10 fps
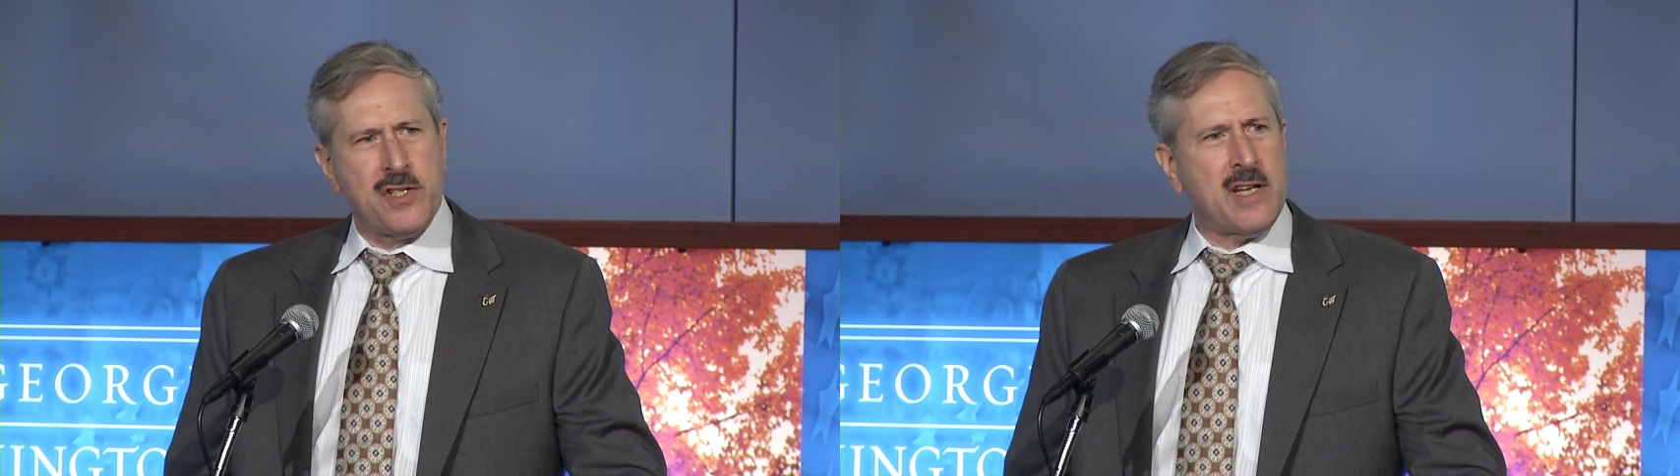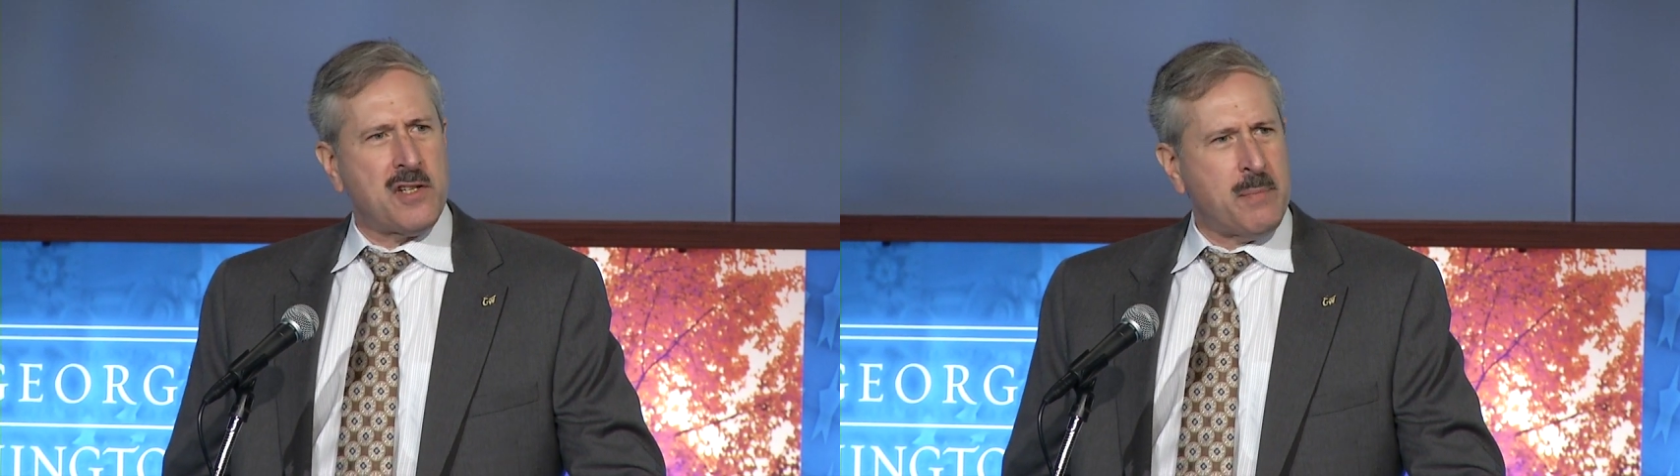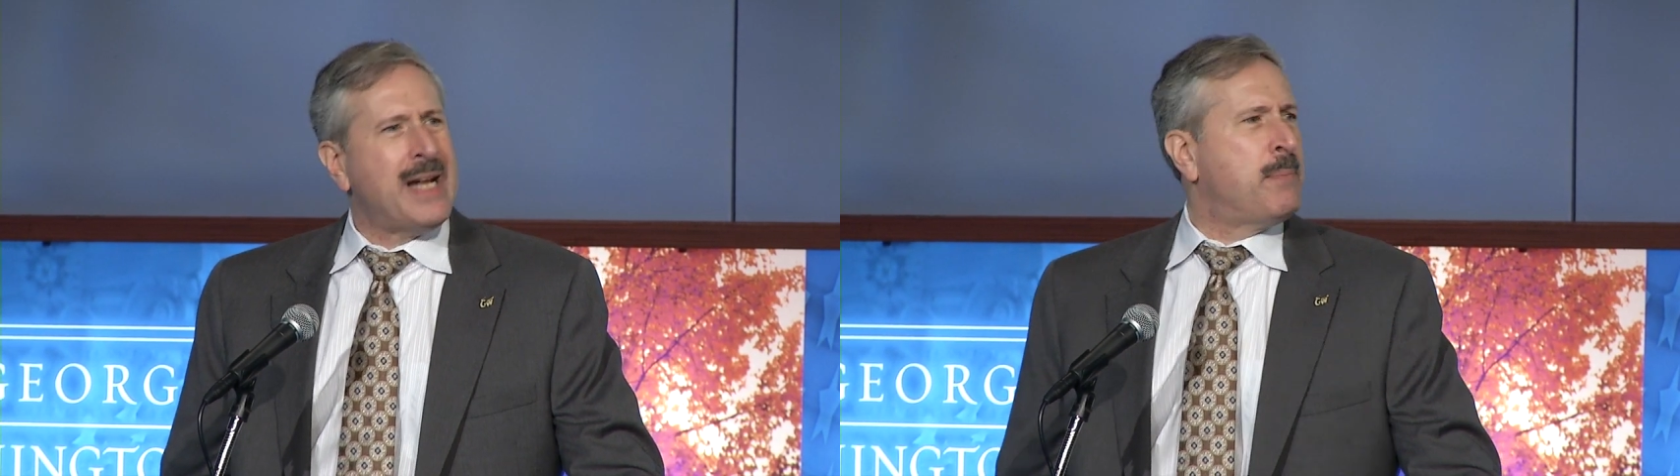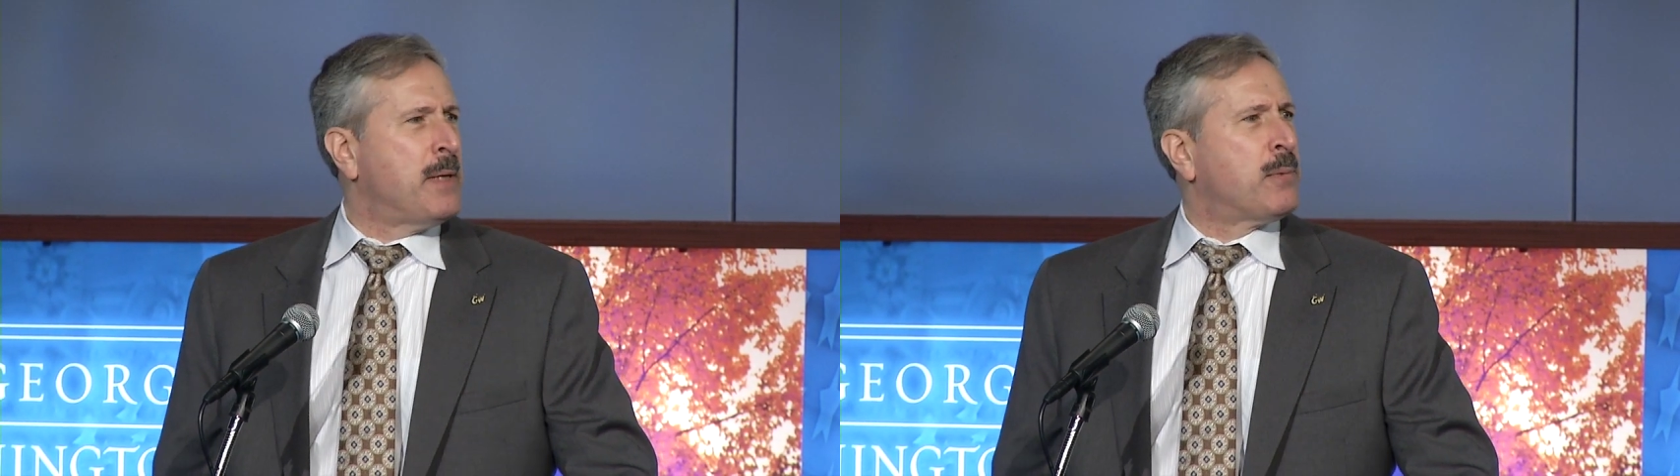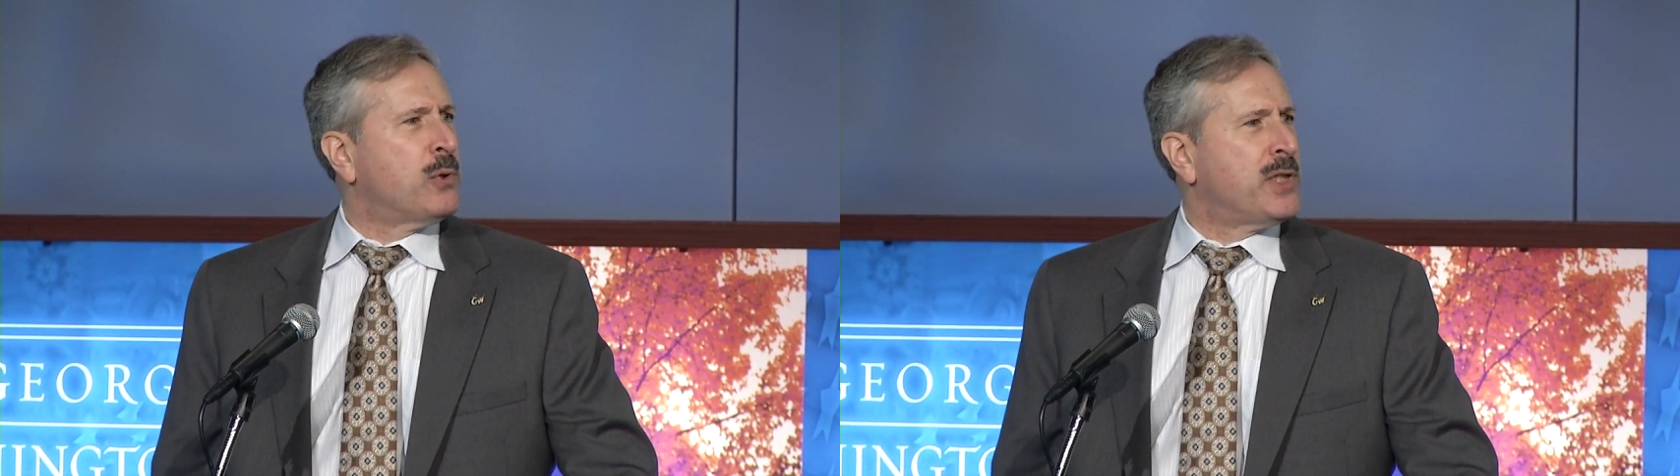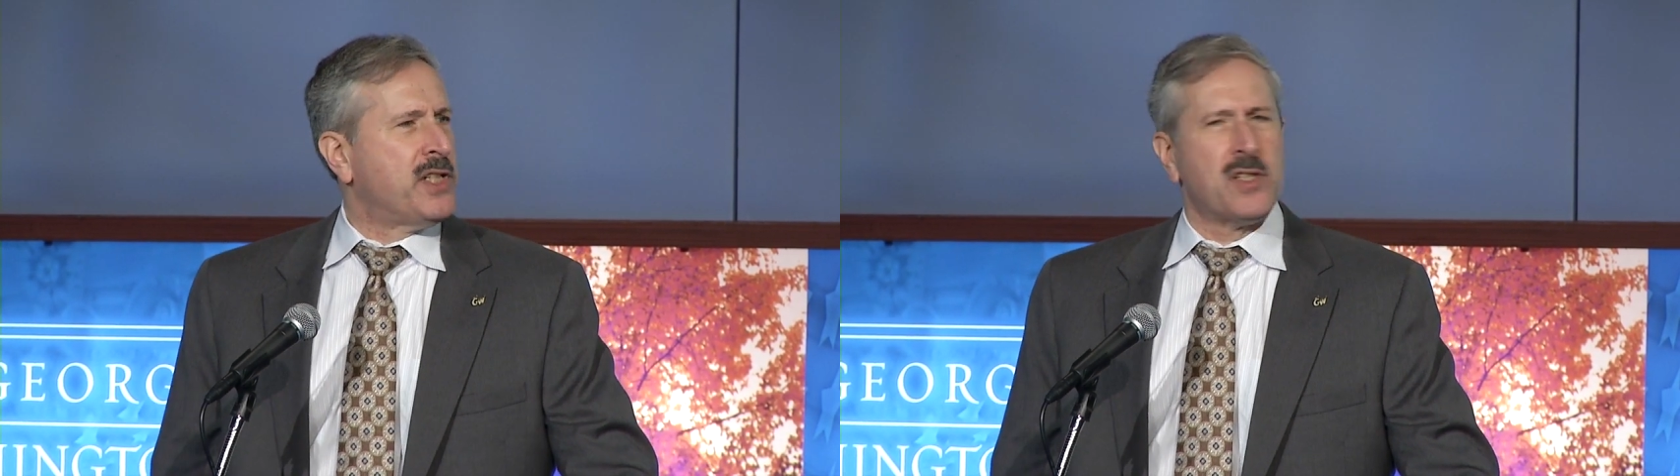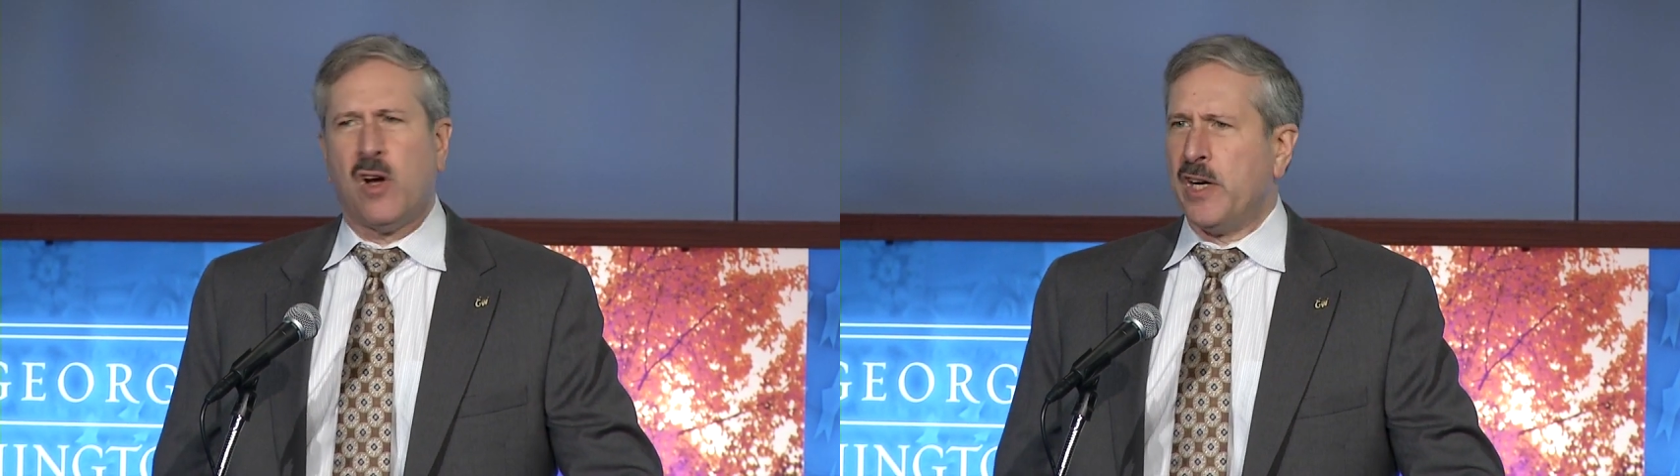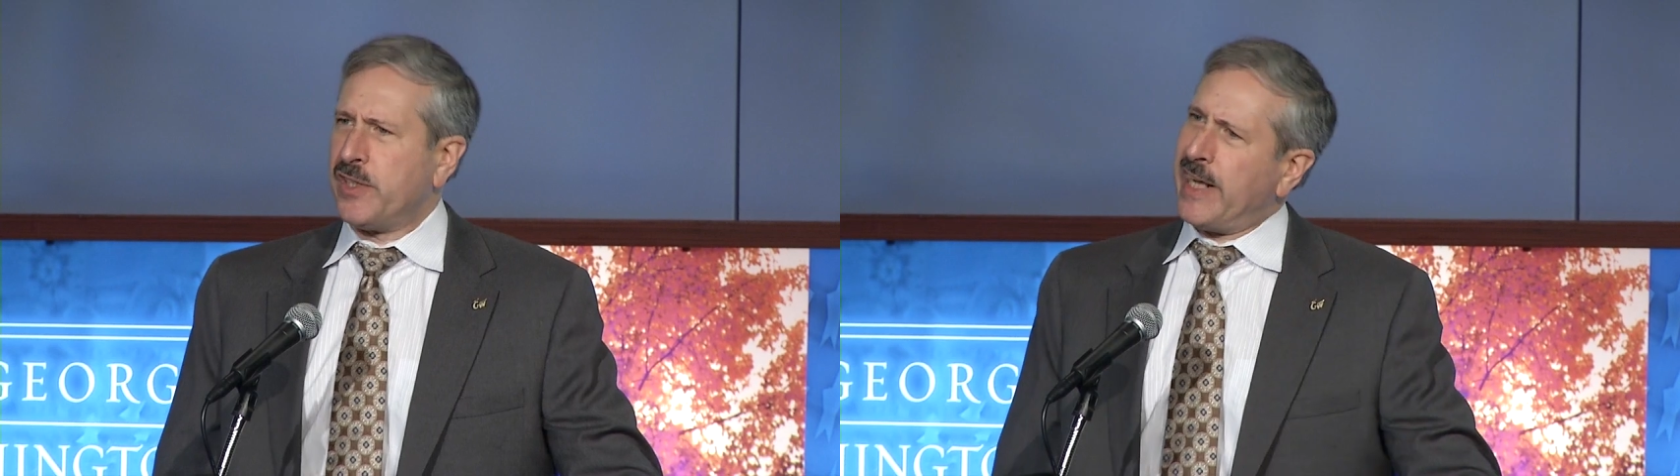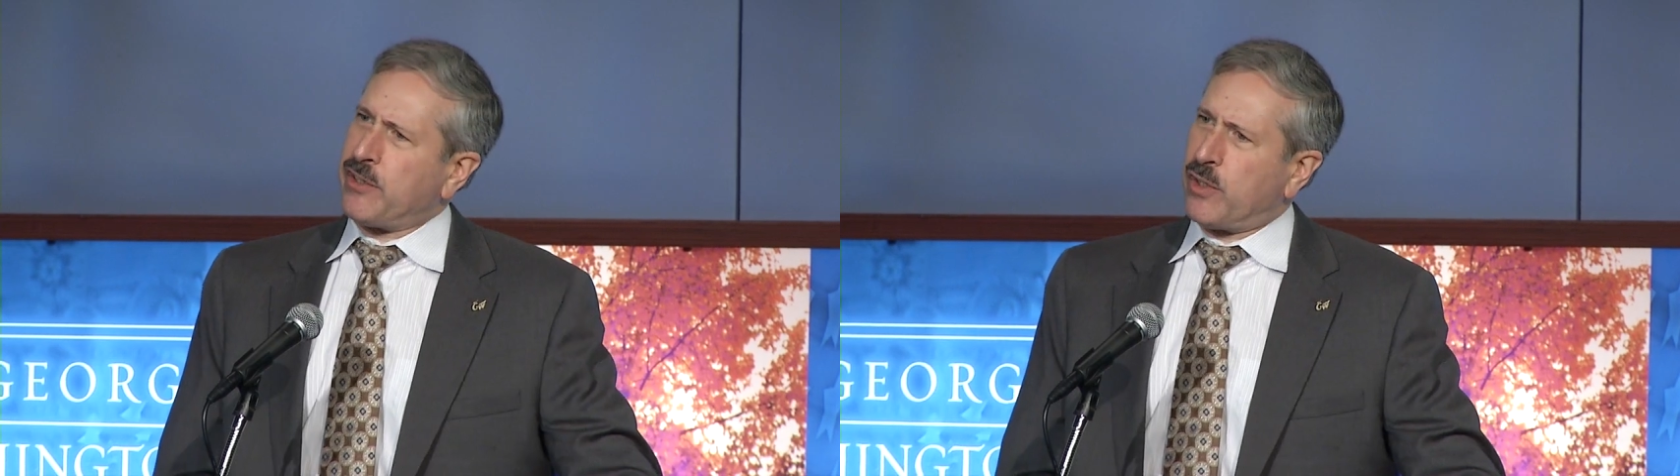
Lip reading: as many people who teach large lecture